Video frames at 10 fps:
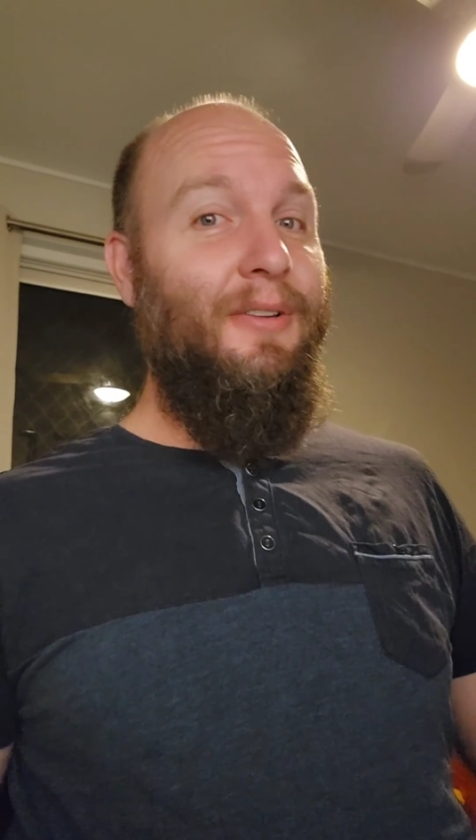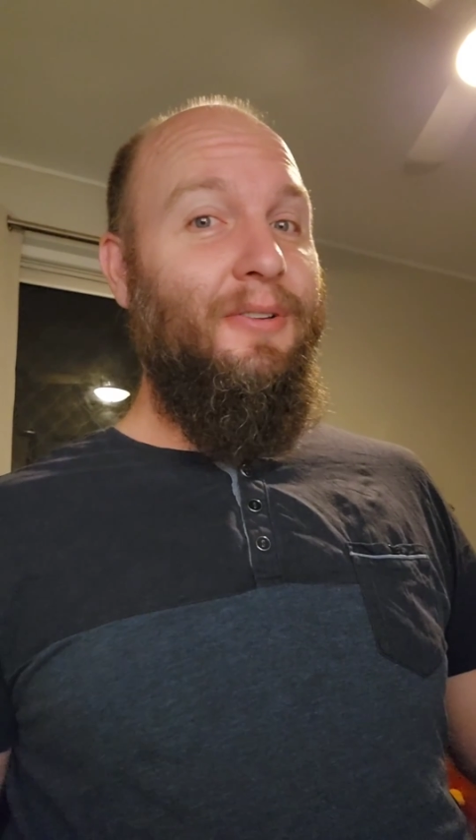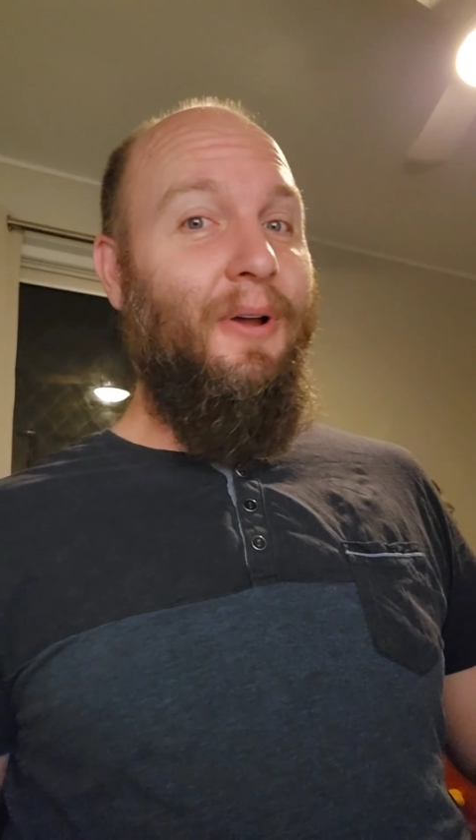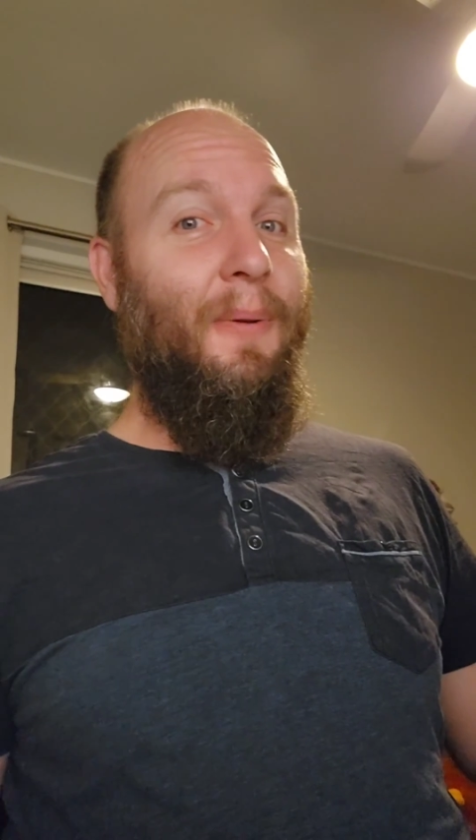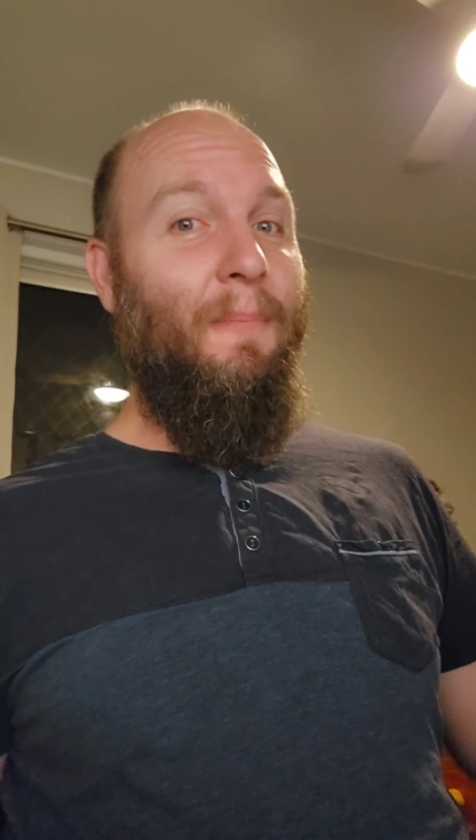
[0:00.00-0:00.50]

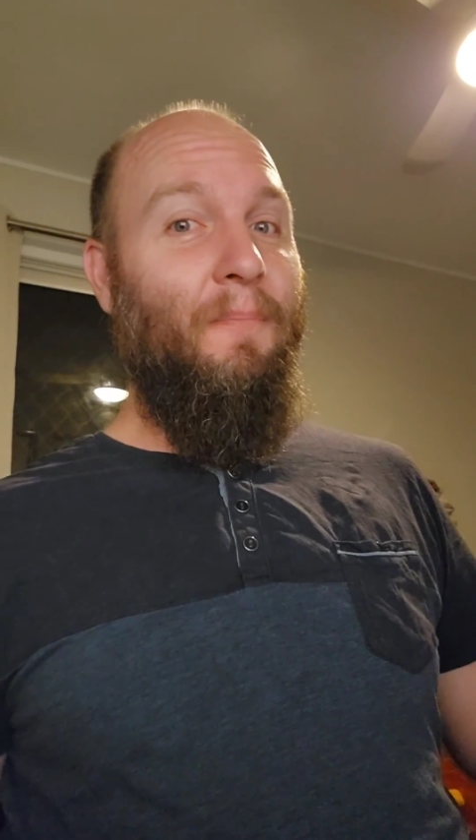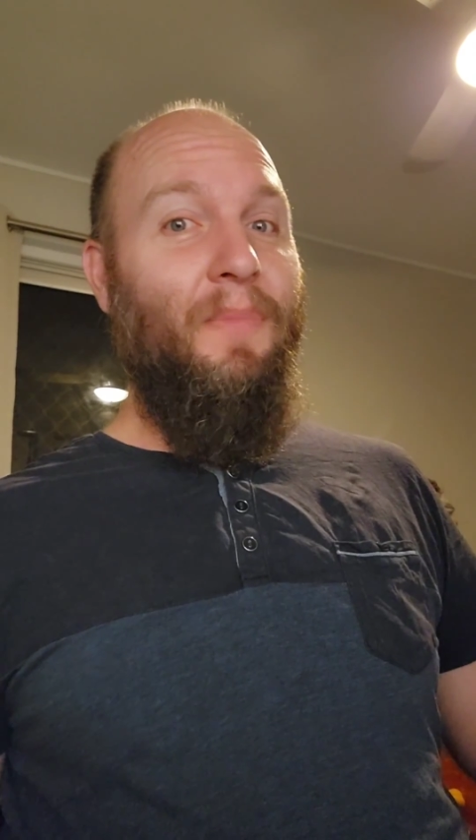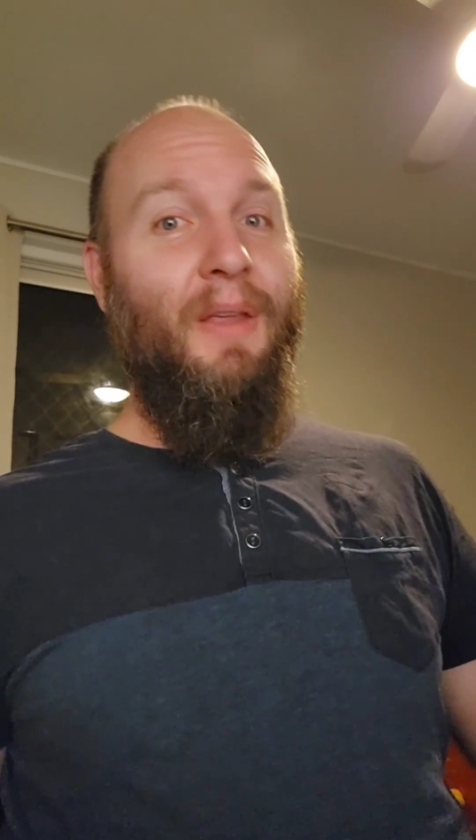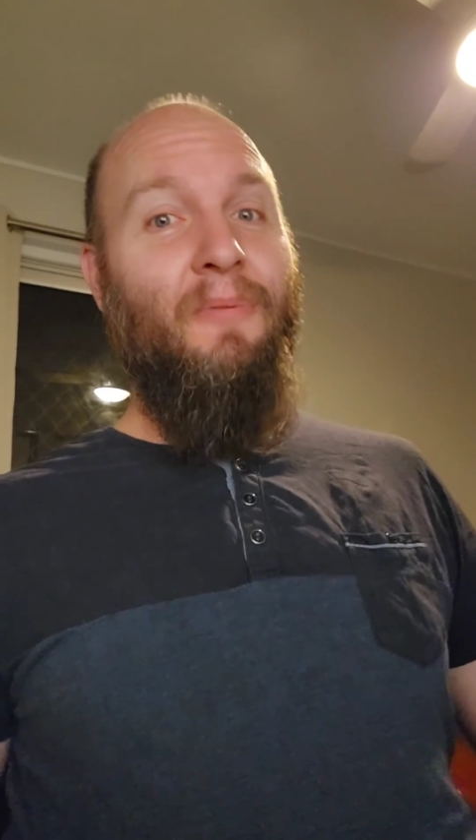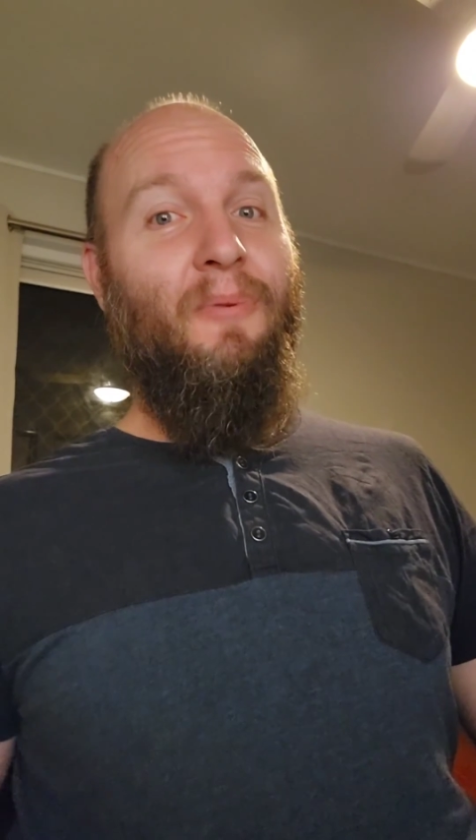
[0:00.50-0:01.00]
So,
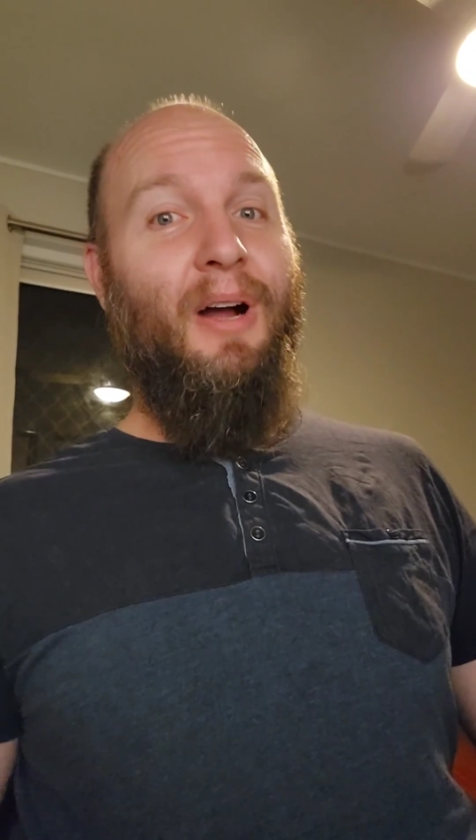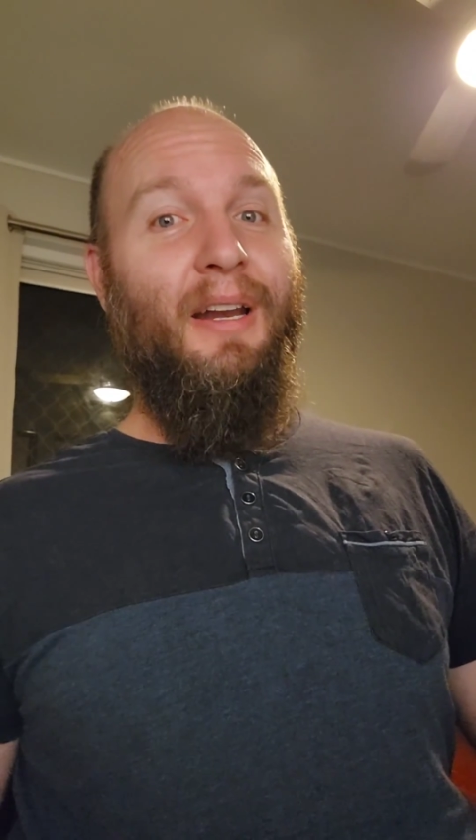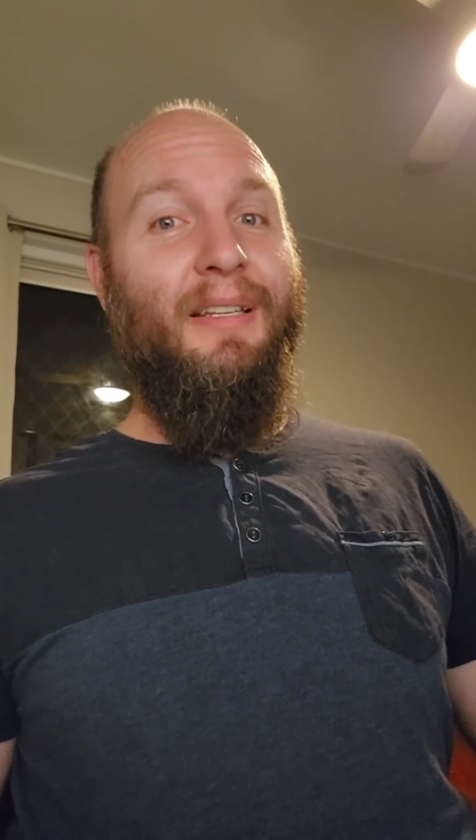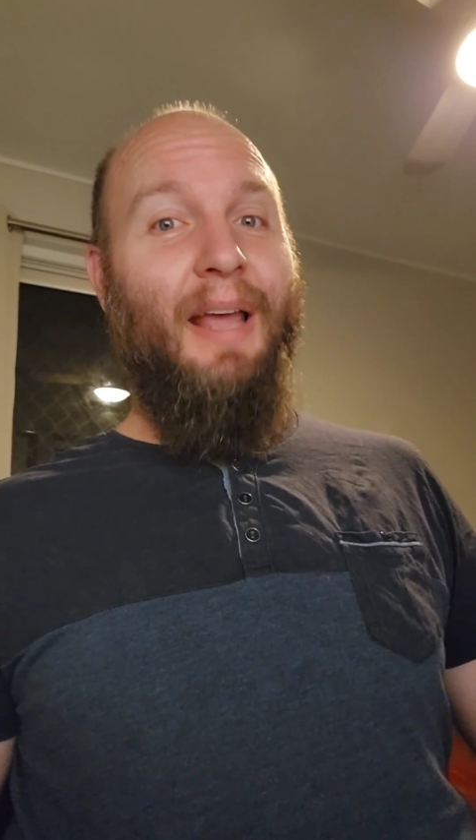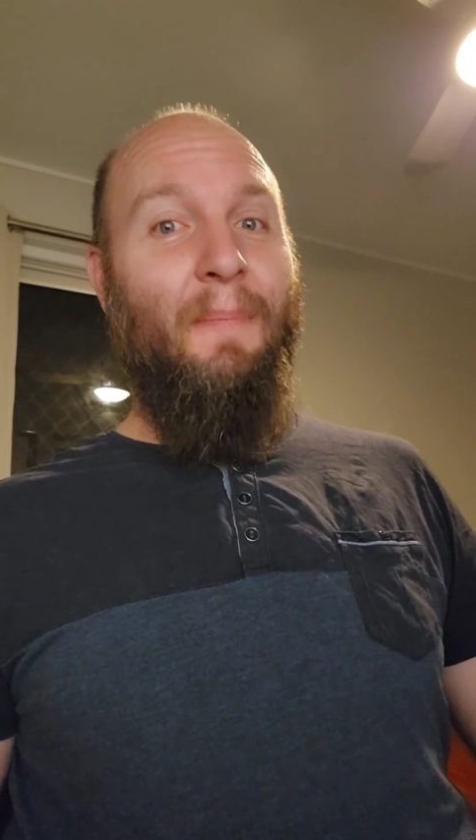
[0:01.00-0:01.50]

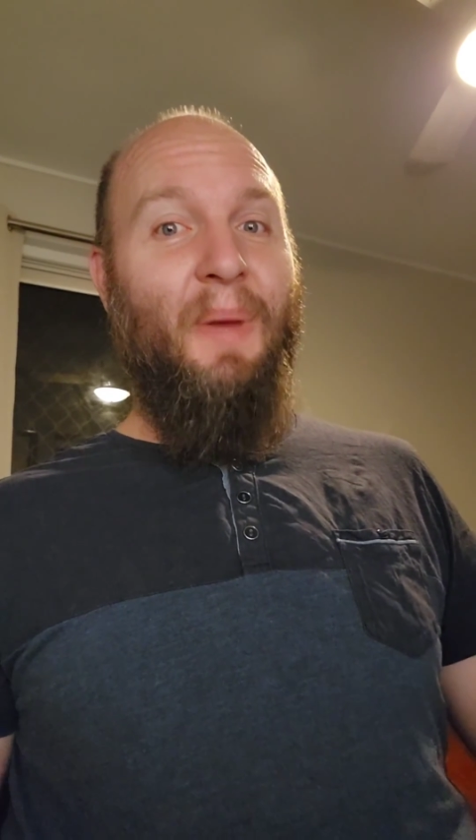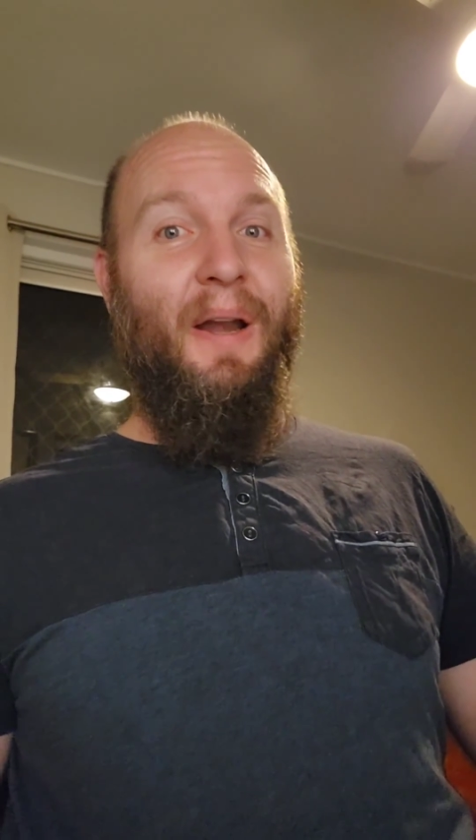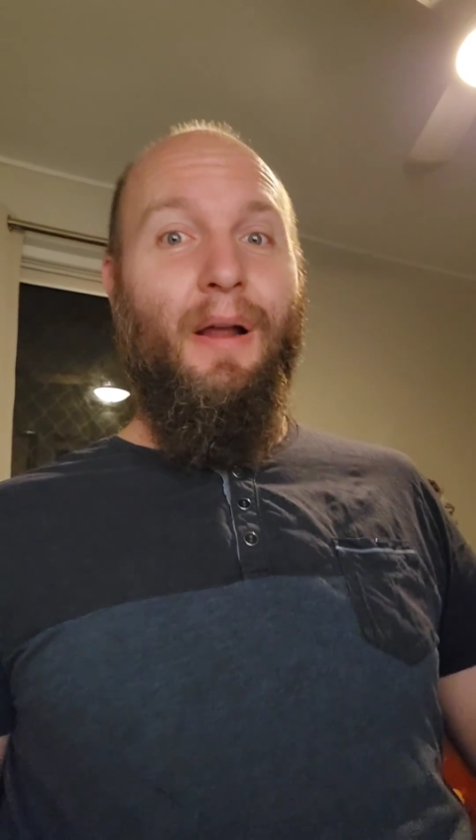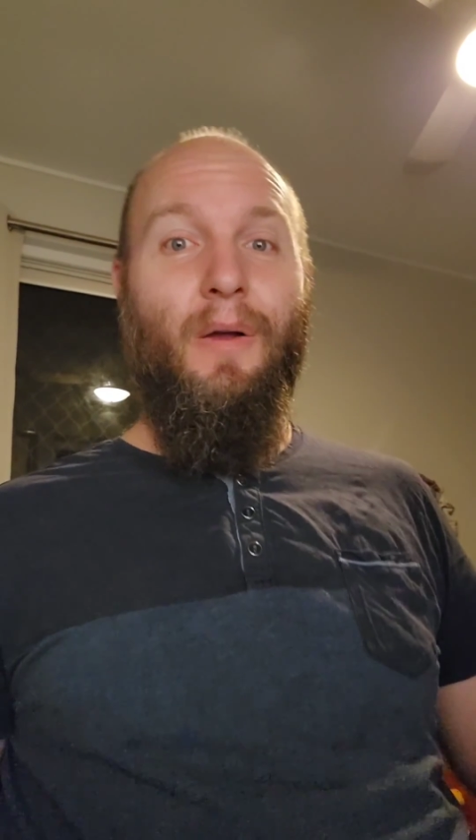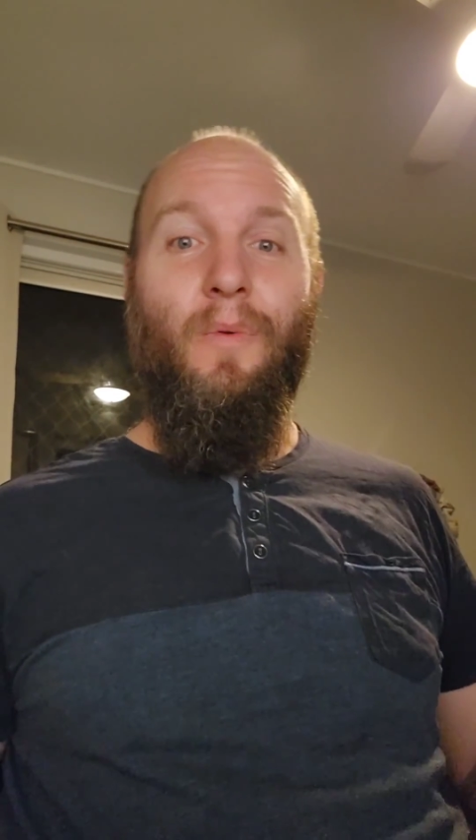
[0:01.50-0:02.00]
why does that
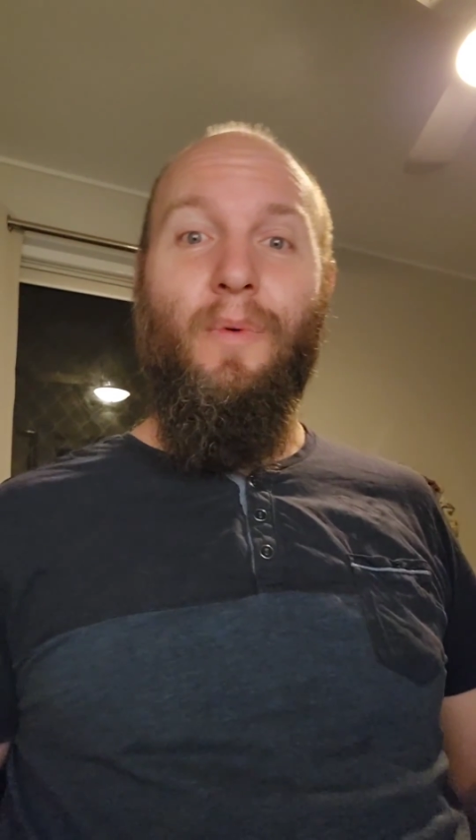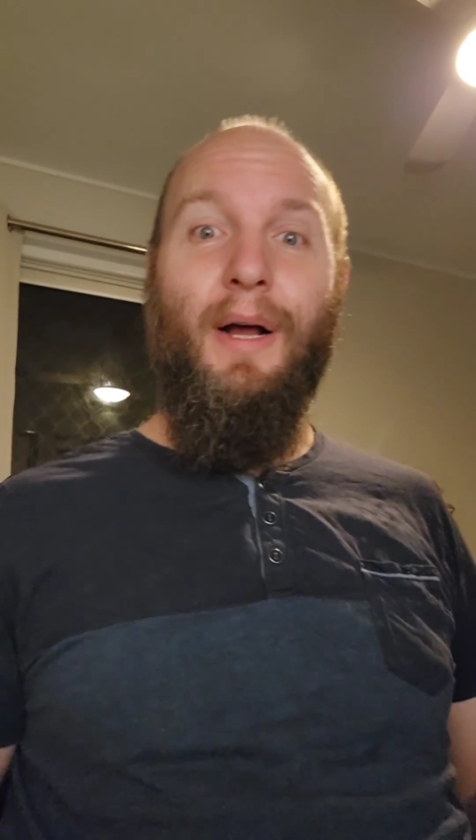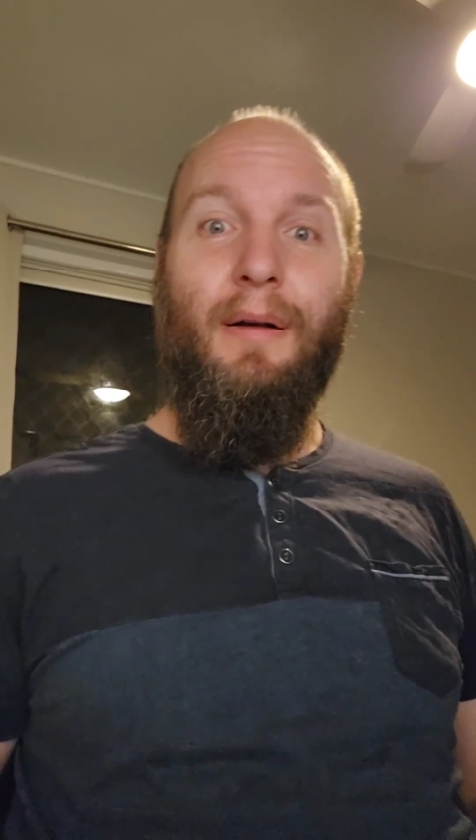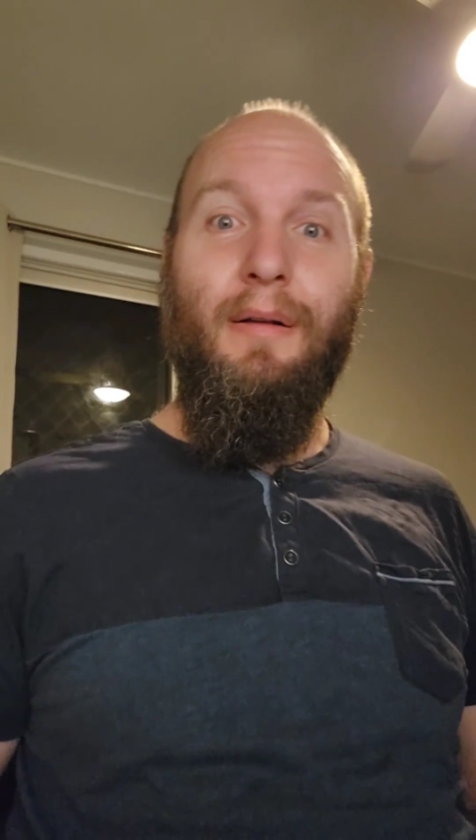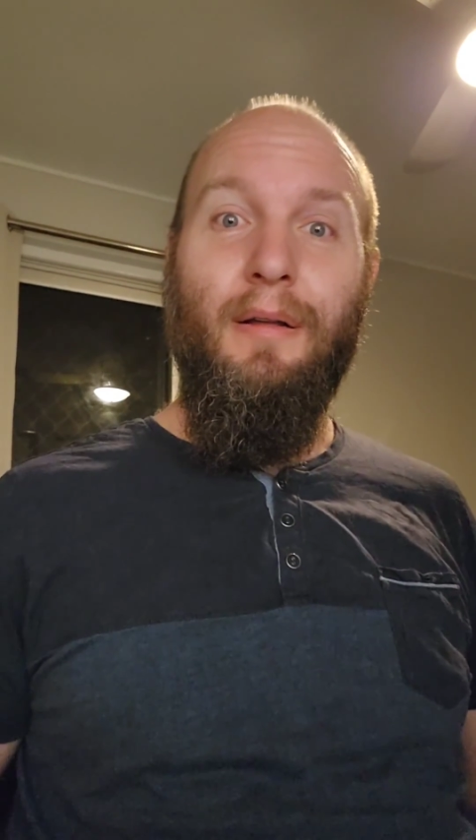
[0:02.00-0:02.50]
matter? Well,